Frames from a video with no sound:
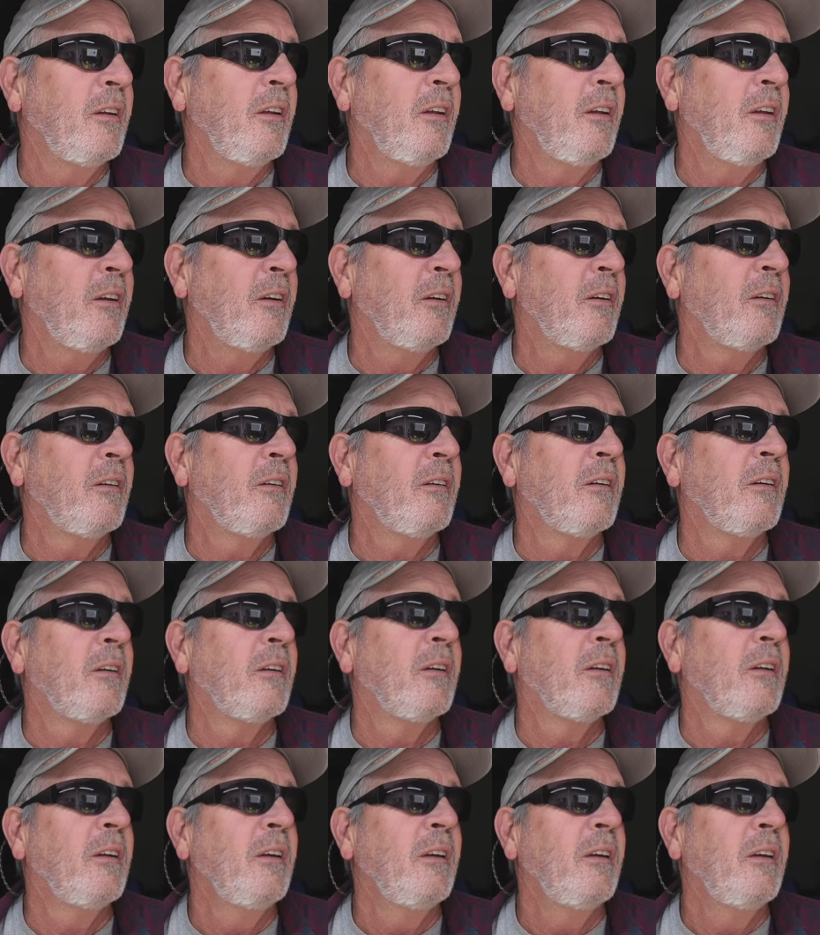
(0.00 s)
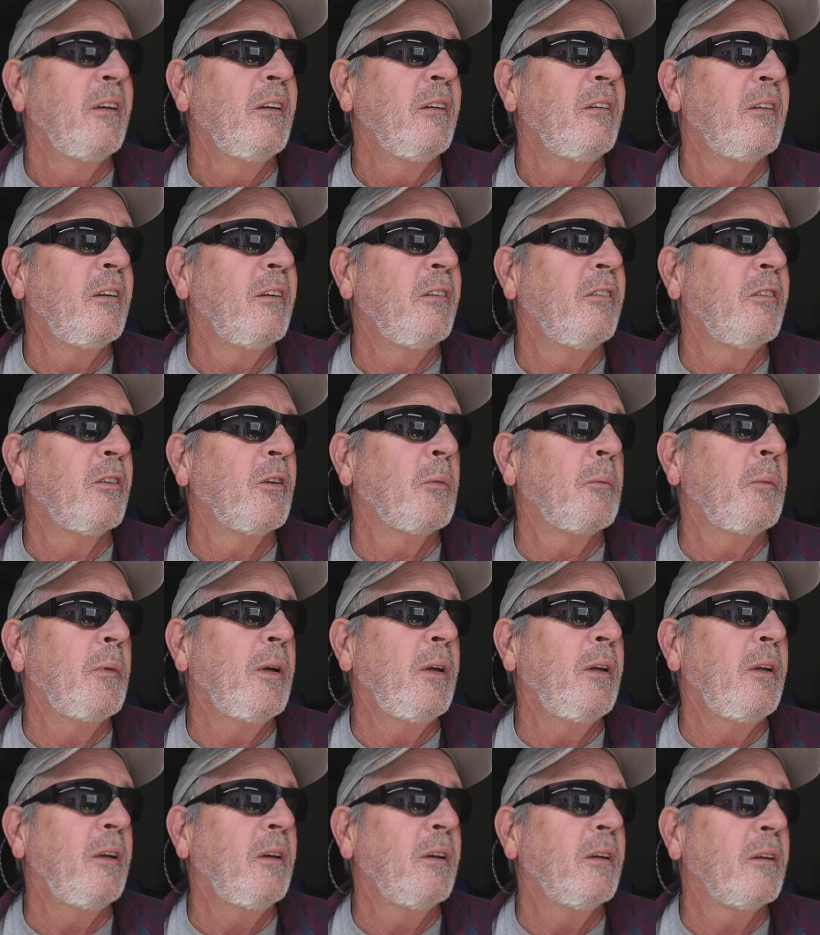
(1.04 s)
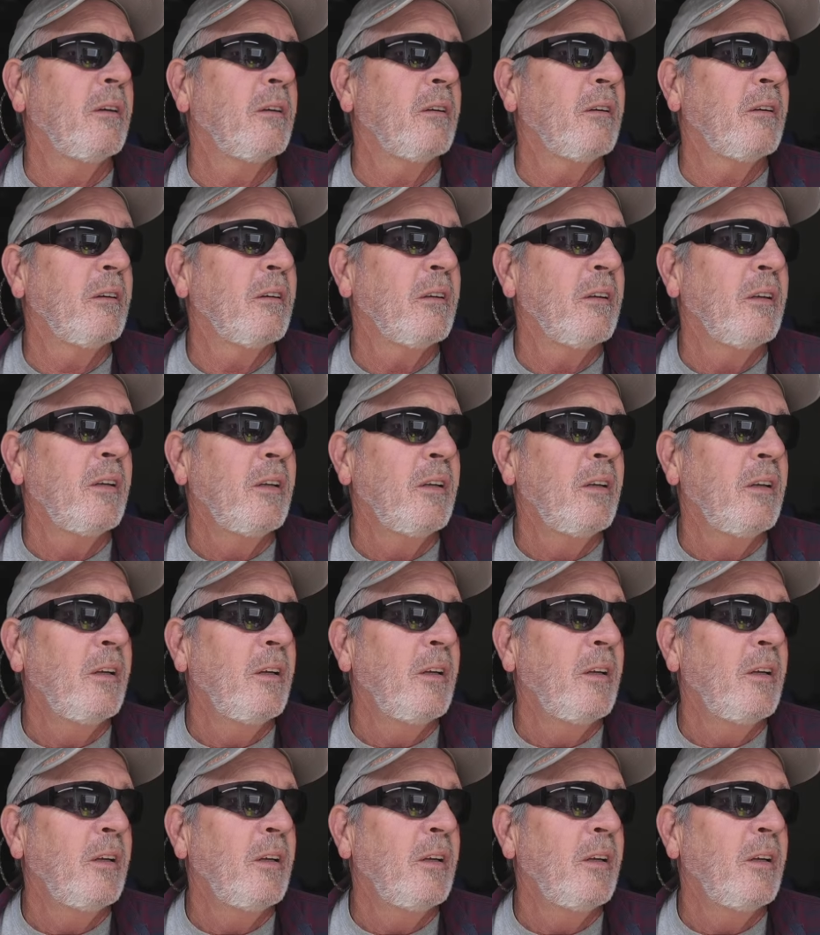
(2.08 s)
in here. Digital media.